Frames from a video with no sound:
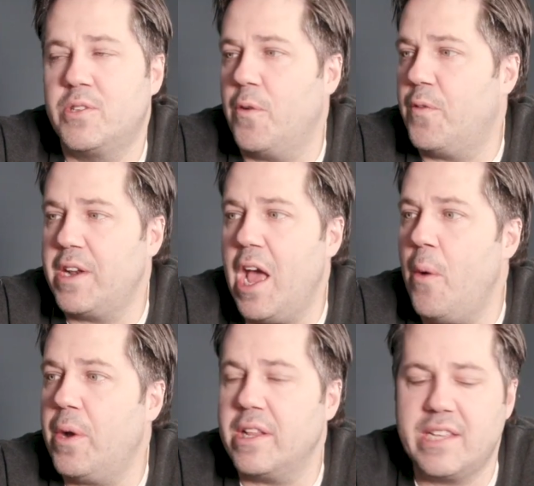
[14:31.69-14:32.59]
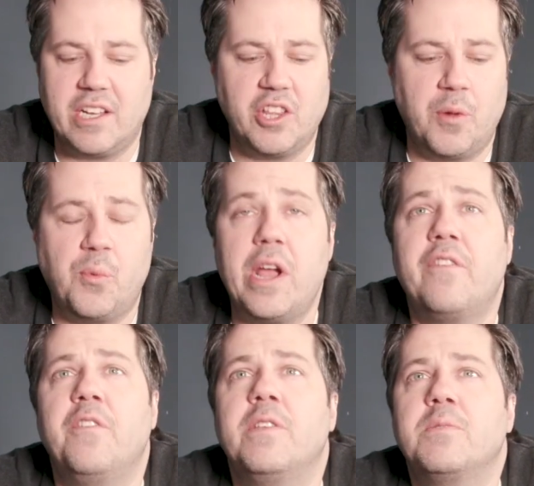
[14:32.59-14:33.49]
So for now, we're going to take a little
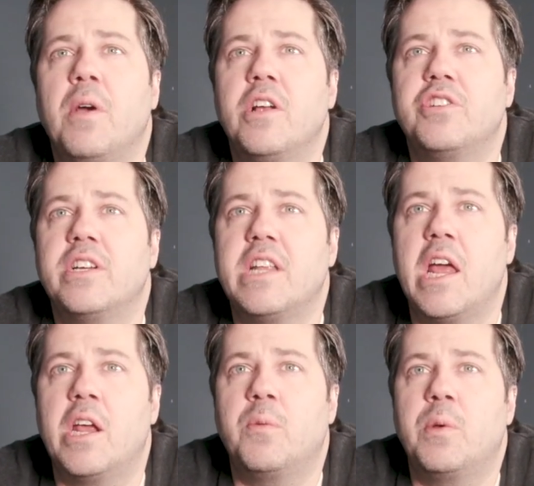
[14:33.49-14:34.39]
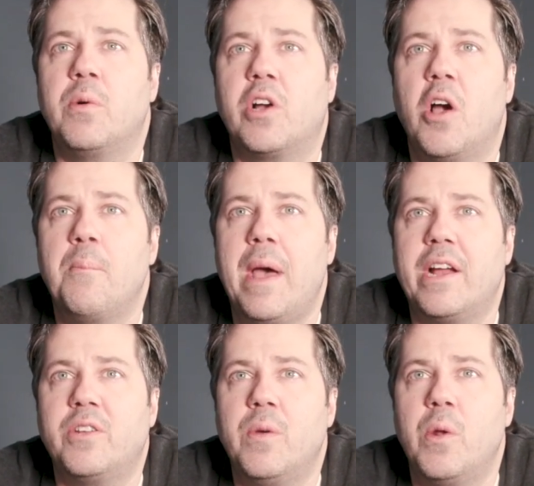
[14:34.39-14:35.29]
break from this project and we will come
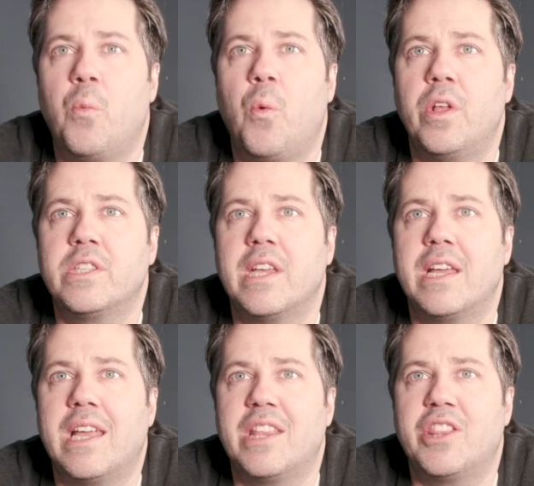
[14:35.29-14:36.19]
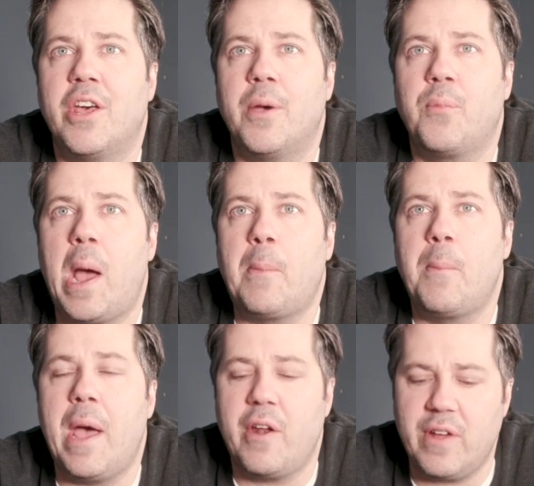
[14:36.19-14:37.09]
back to it once I get the
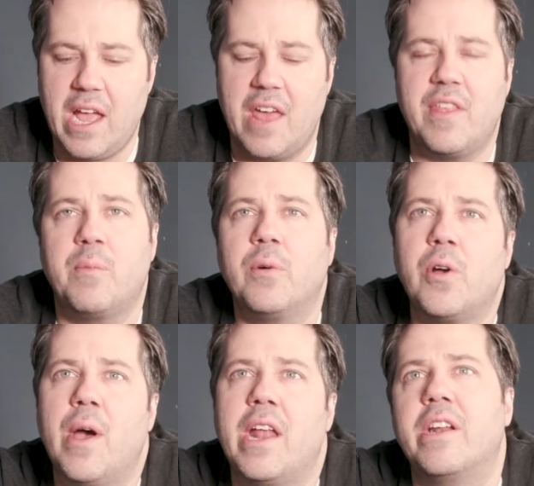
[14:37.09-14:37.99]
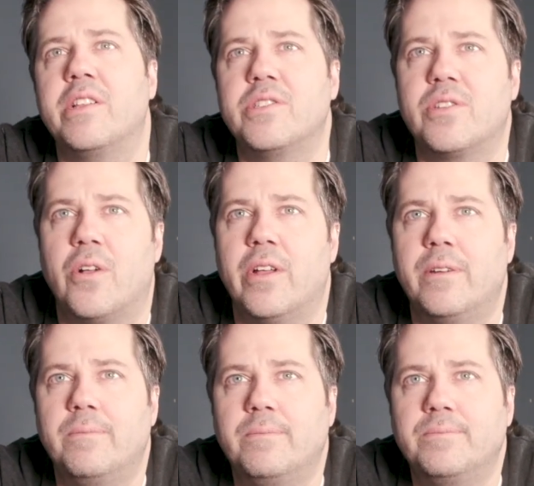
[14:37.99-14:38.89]
proper battery and then we'll go ahead and install it.